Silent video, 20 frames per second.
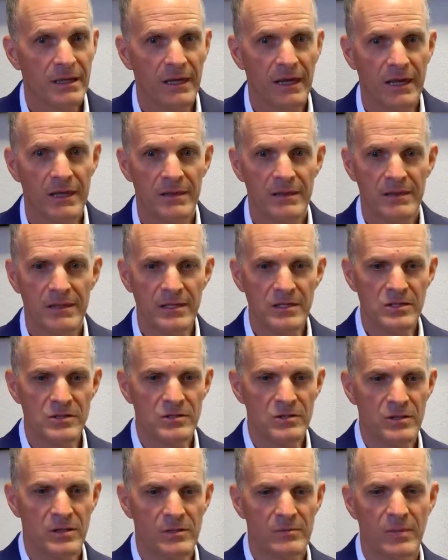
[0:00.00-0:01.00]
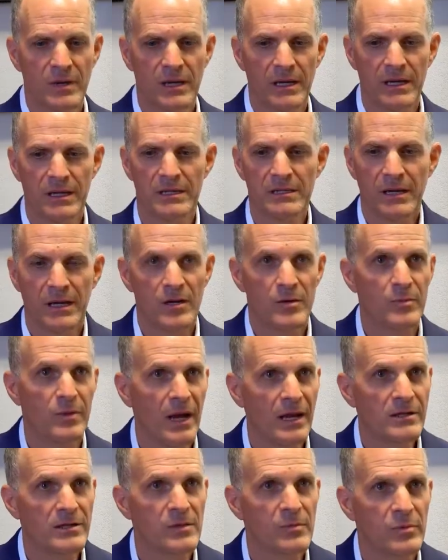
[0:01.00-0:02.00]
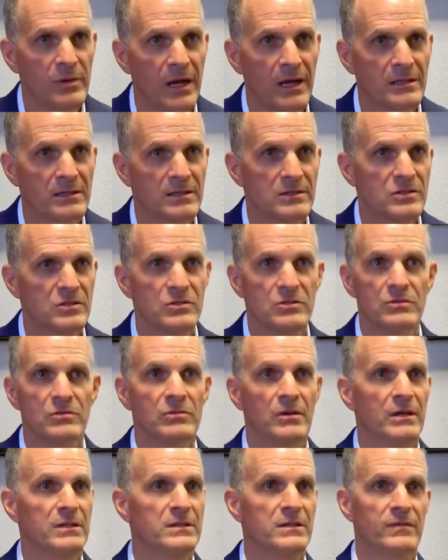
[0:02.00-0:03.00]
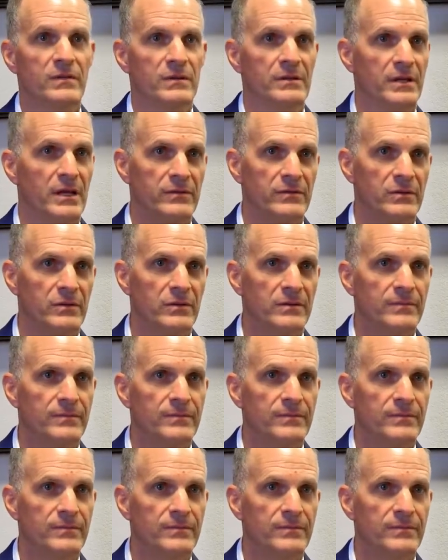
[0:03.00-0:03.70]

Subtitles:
And this took my chiropractic practice to a different level.